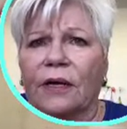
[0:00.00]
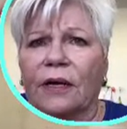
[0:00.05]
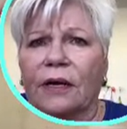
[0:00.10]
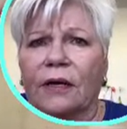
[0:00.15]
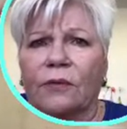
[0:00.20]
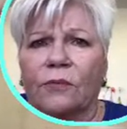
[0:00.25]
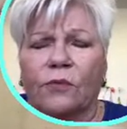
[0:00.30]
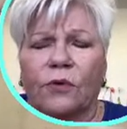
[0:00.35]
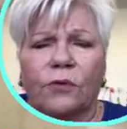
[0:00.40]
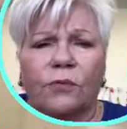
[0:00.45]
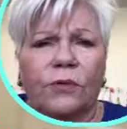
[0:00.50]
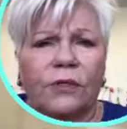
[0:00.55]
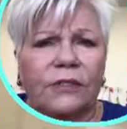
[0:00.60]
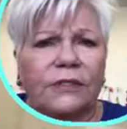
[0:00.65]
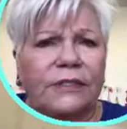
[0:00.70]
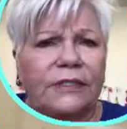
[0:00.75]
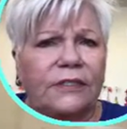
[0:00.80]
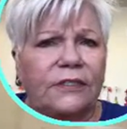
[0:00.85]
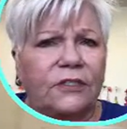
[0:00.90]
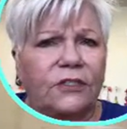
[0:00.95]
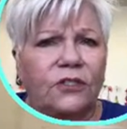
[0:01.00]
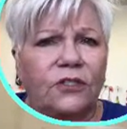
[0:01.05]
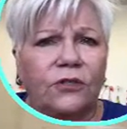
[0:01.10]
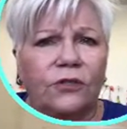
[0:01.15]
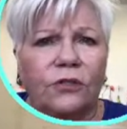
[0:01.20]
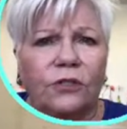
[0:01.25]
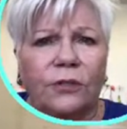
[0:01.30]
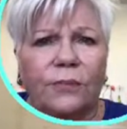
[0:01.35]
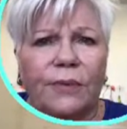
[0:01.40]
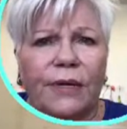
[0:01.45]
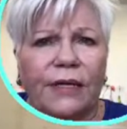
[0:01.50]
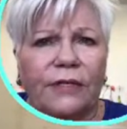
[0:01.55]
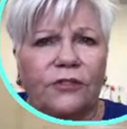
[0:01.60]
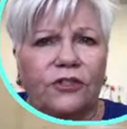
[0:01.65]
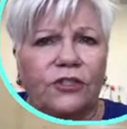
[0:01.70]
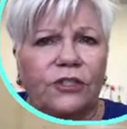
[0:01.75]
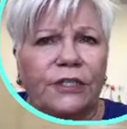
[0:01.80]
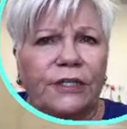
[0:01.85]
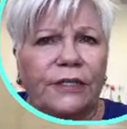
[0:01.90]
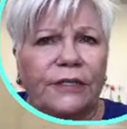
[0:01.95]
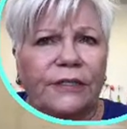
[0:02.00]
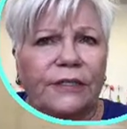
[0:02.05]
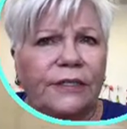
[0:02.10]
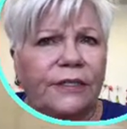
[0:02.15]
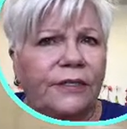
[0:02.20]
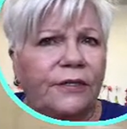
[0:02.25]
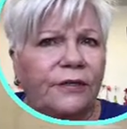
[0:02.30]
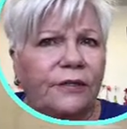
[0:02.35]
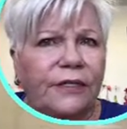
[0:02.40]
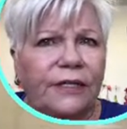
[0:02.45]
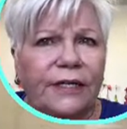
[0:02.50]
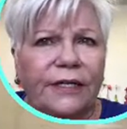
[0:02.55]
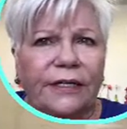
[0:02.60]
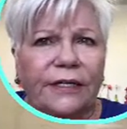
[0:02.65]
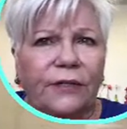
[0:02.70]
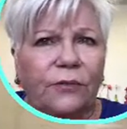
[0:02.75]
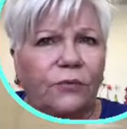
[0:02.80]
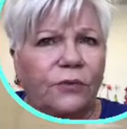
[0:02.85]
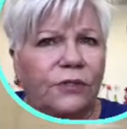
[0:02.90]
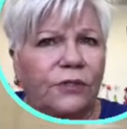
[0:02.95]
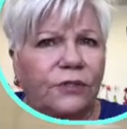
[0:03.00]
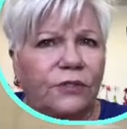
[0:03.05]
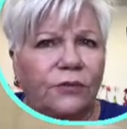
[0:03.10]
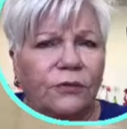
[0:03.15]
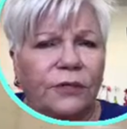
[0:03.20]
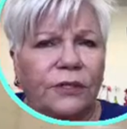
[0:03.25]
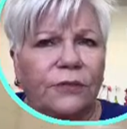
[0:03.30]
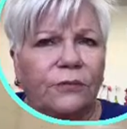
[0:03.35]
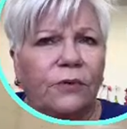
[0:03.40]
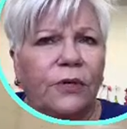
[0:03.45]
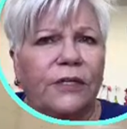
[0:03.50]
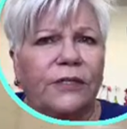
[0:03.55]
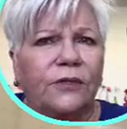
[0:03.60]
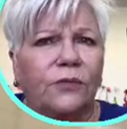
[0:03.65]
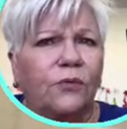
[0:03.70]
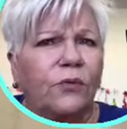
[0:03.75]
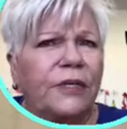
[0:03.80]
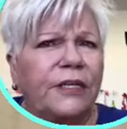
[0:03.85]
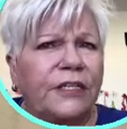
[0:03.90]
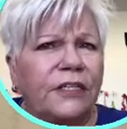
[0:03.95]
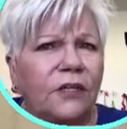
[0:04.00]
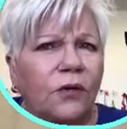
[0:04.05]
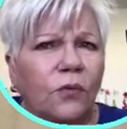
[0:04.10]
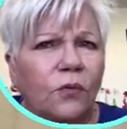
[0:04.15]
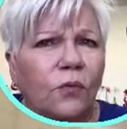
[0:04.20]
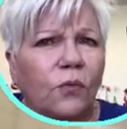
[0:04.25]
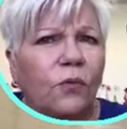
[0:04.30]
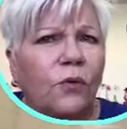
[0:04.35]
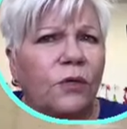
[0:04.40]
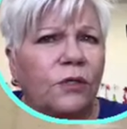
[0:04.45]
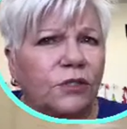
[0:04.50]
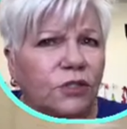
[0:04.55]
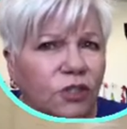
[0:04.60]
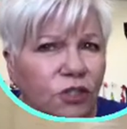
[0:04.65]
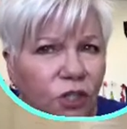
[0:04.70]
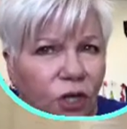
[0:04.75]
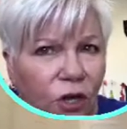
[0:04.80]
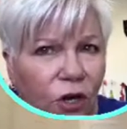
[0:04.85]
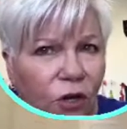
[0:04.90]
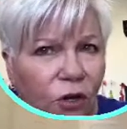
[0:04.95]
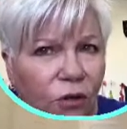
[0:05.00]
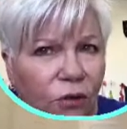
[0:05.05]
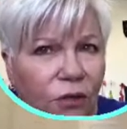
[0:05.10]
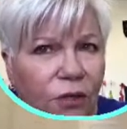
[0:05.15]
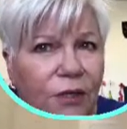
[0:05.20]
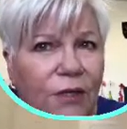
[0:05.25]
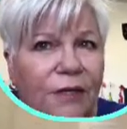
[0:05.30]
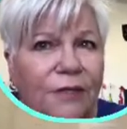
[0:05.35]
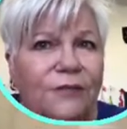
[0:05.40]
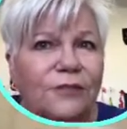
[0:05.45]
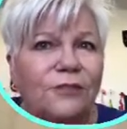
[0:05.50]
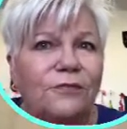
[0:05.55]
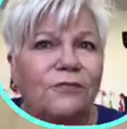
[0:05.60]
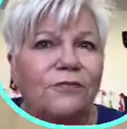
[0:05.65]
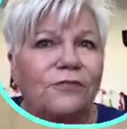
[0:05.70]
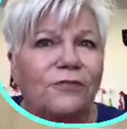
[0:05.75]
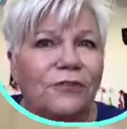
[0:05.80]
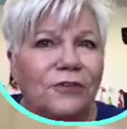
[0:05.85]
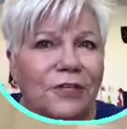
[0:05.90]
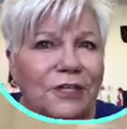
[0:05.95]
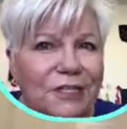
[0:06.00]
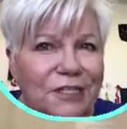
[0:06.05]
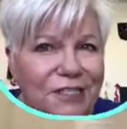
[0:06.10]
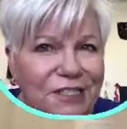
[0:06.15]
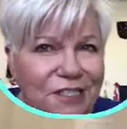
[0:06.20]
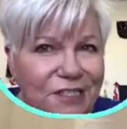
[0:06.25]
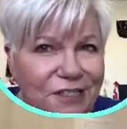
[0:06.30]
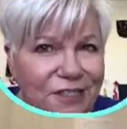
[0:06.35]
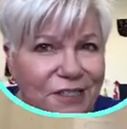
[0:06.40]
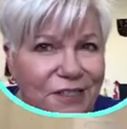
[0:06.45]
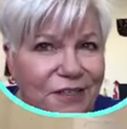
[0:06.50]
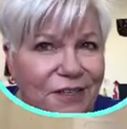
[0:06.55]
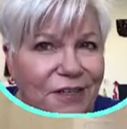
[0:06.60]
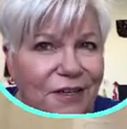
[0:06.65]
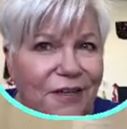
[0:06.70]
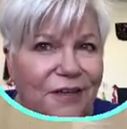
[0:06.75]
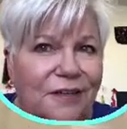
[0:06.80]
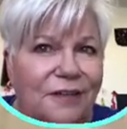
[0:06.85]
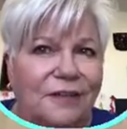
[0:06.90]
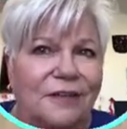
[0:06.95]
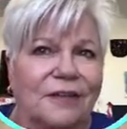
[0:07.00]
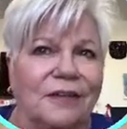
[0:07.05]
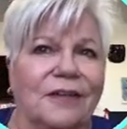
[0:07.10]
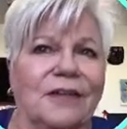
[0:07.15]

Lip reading: We're really concerned about you down here in 81-degree weather. We don't want y'all to freeze to death.